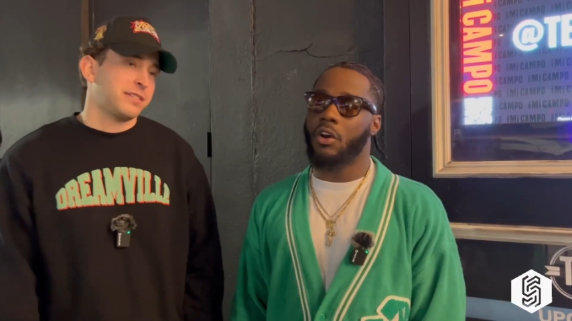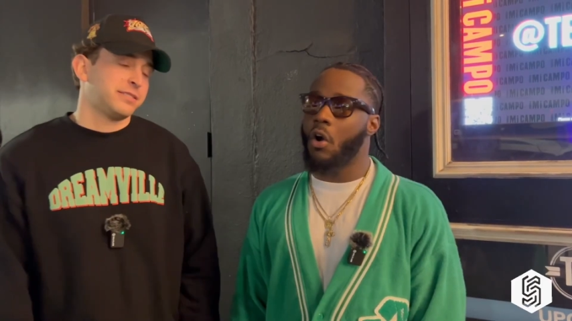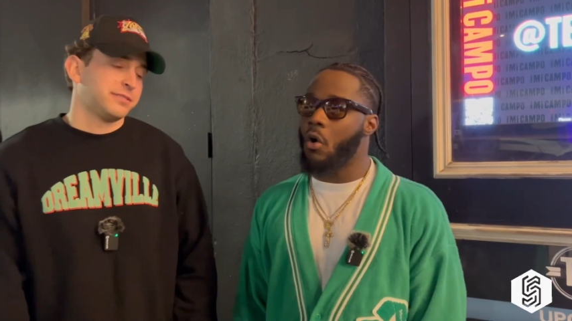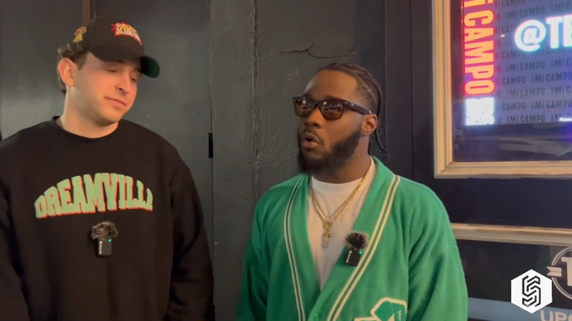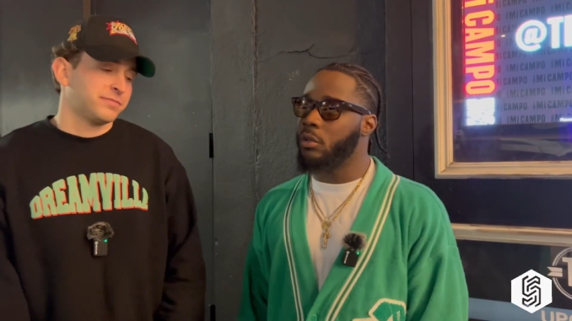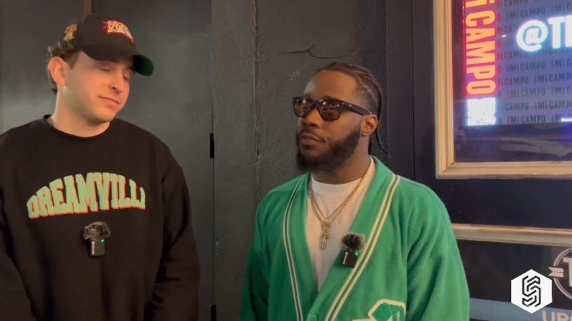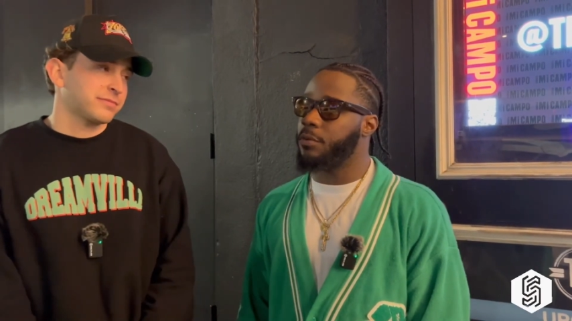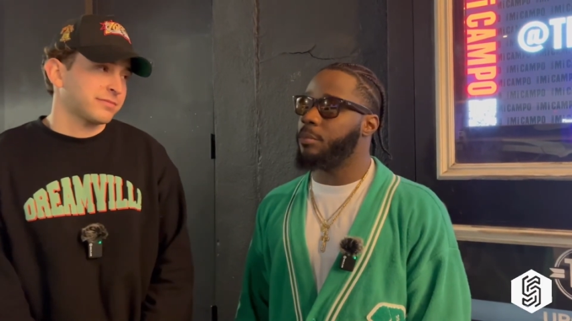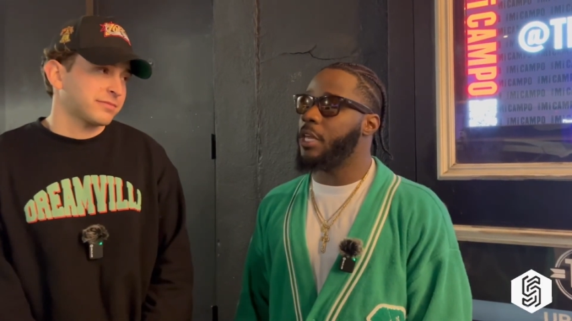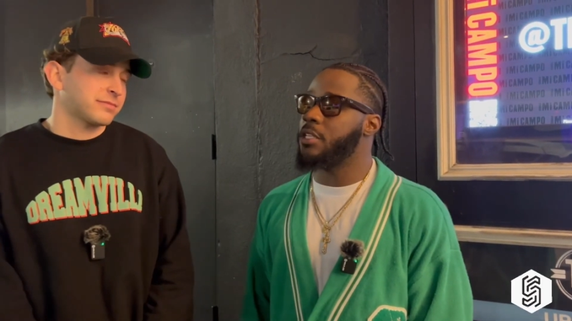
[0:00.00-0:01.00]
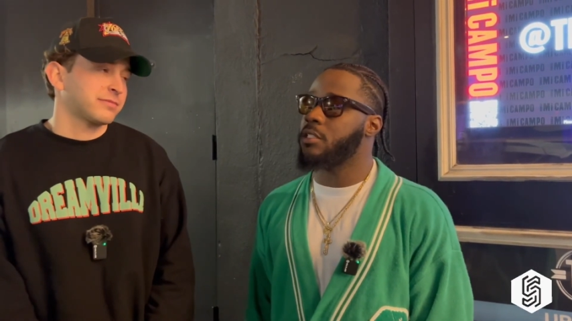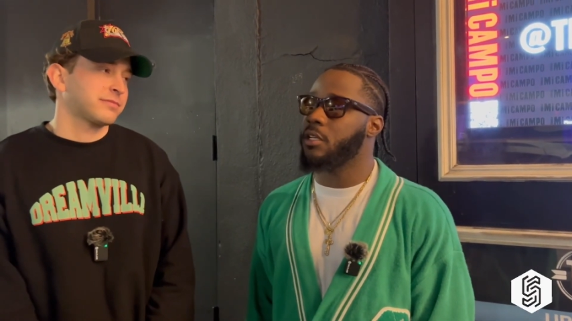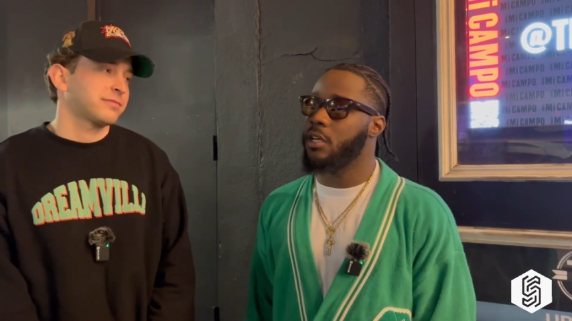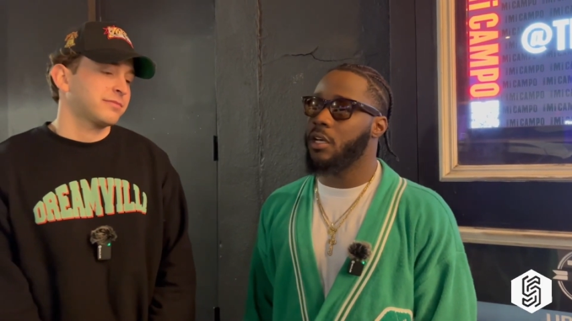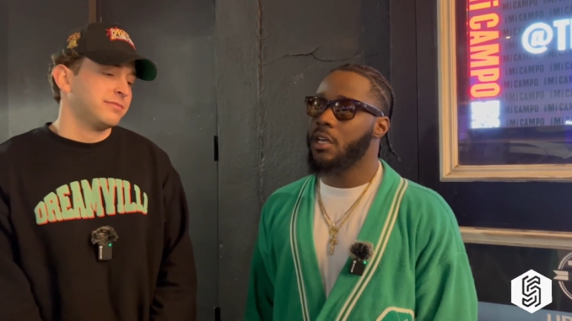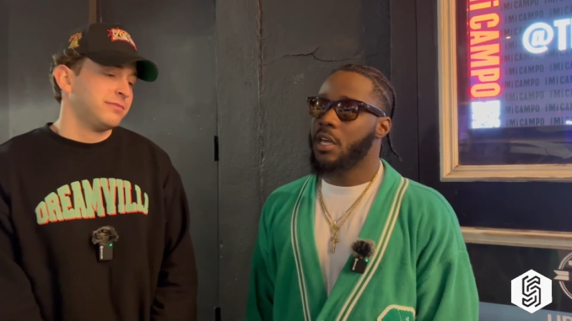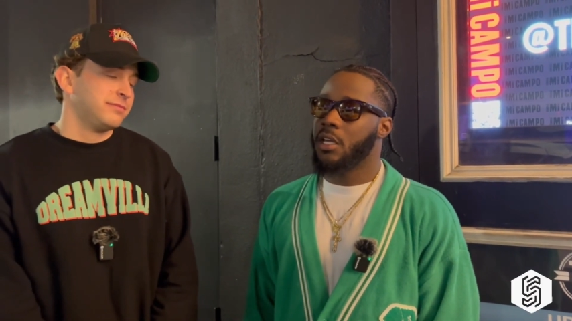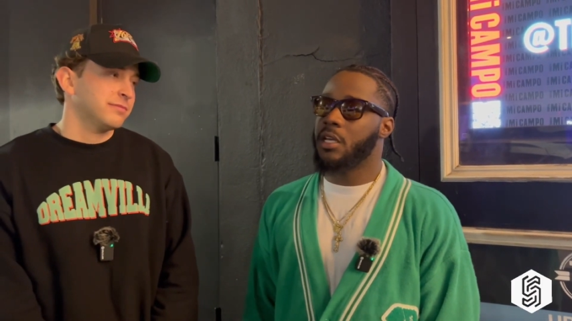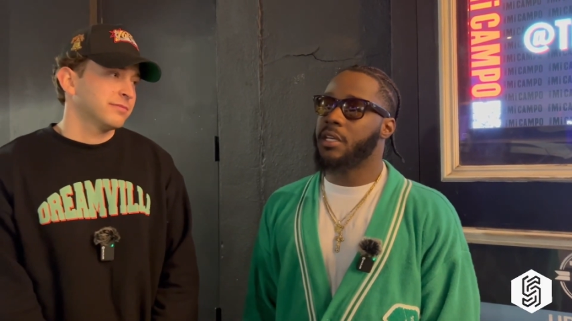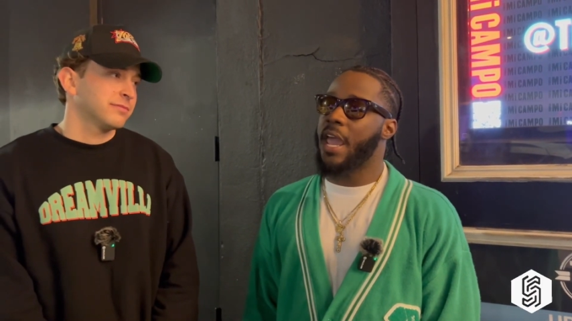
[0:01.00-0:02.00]
Speaker 1: goal for me is to
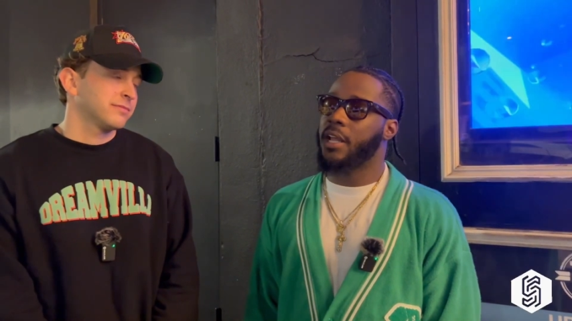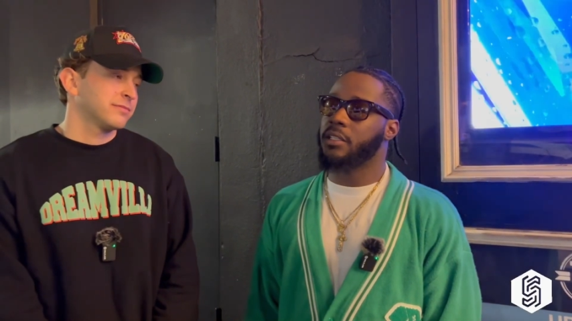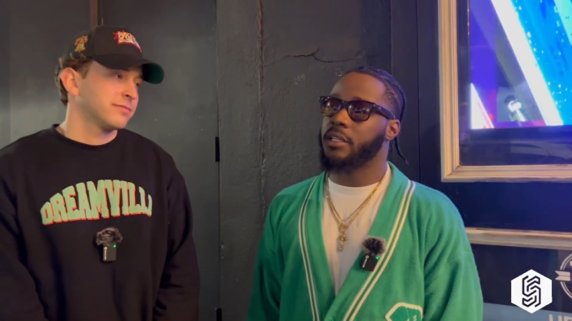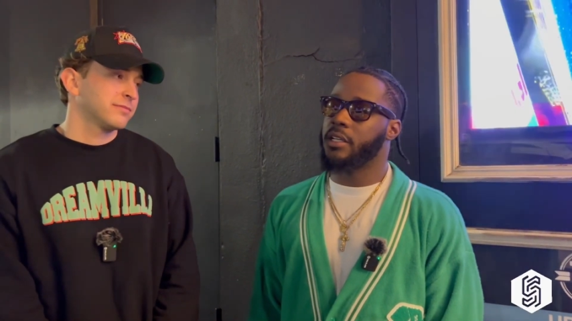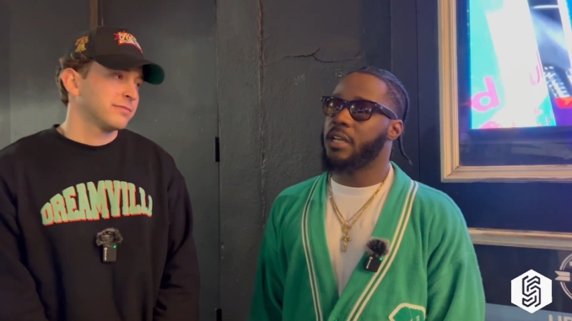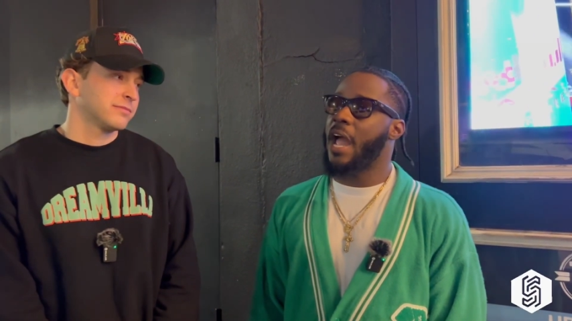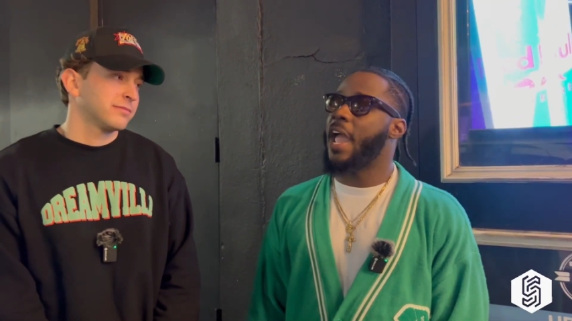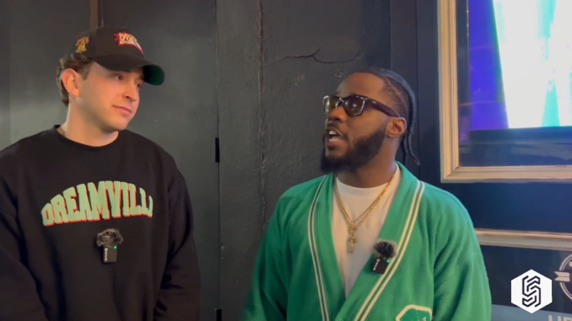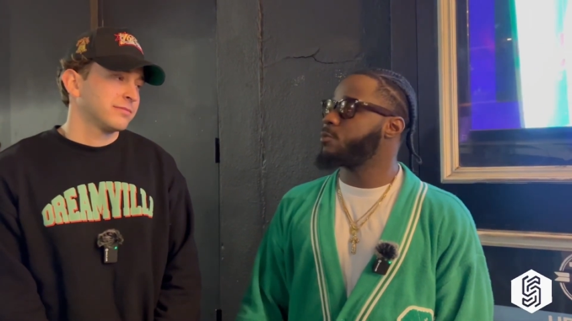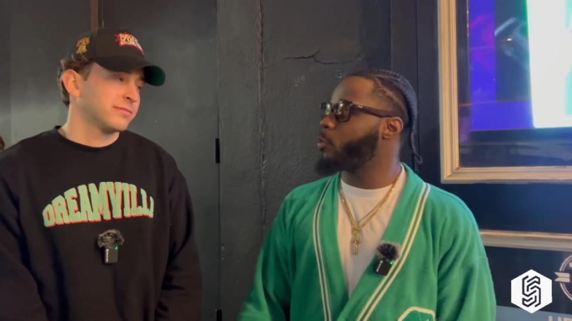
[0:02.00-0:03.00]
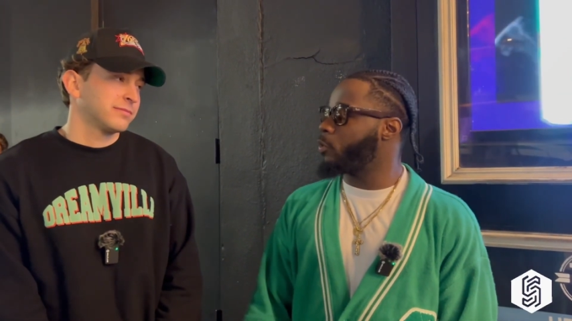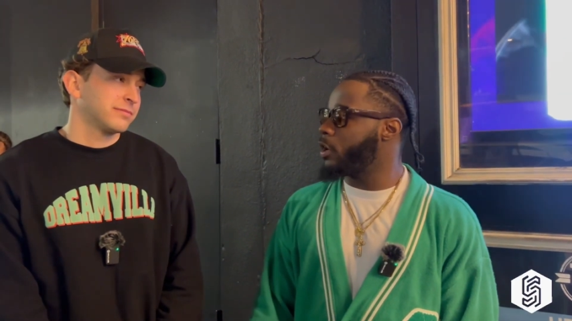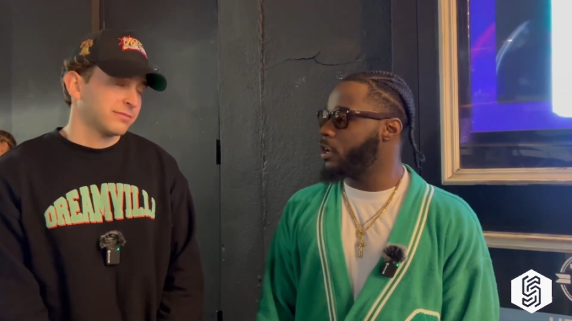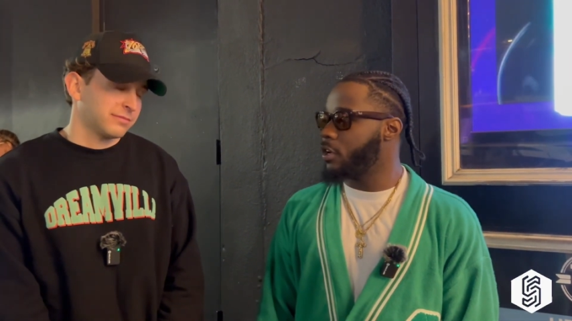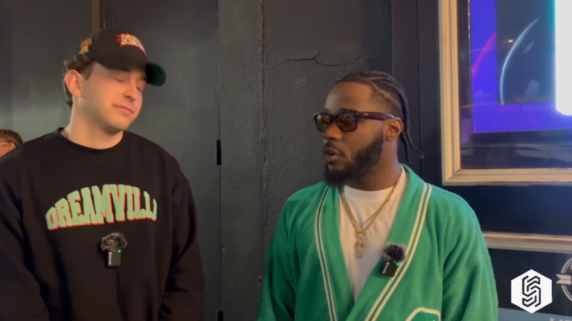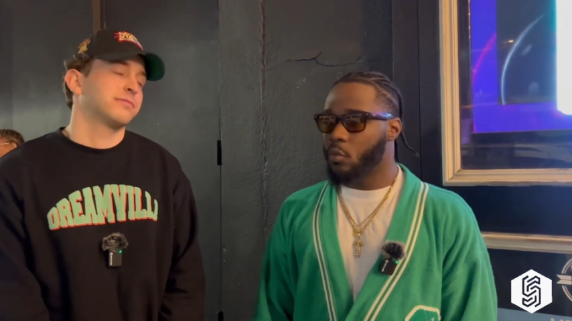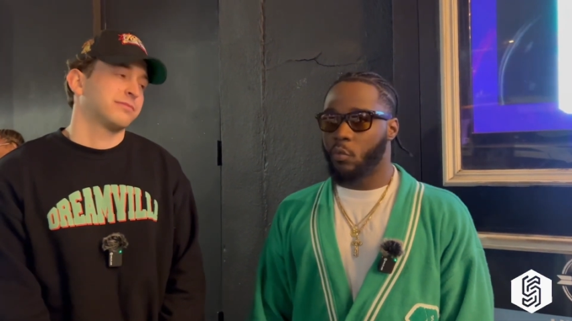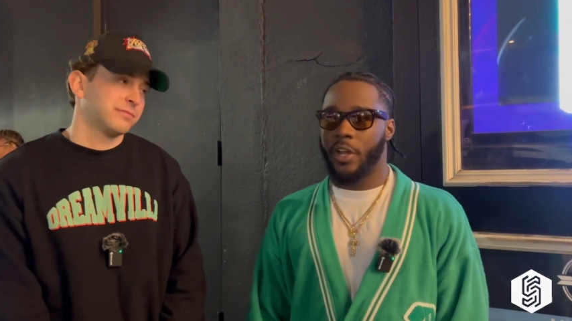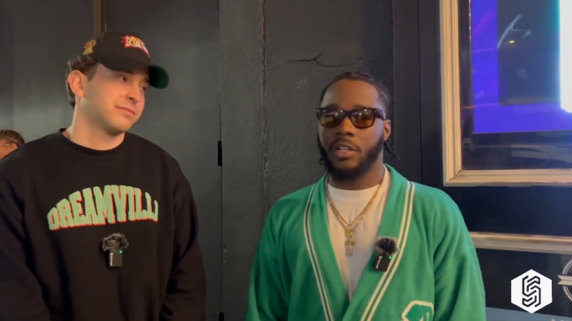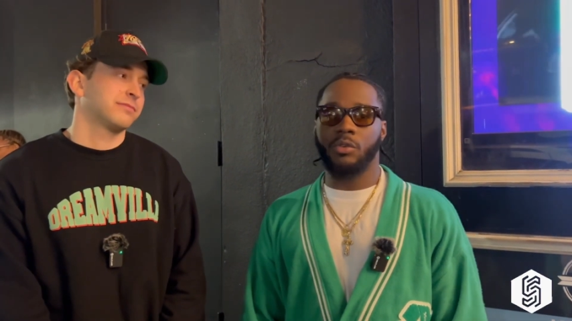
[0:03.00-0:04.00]
connect the diaspora
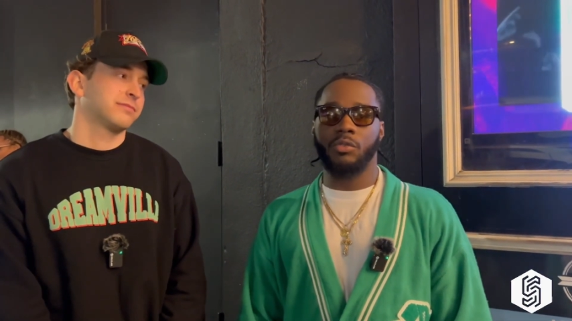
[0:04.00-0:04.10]
with,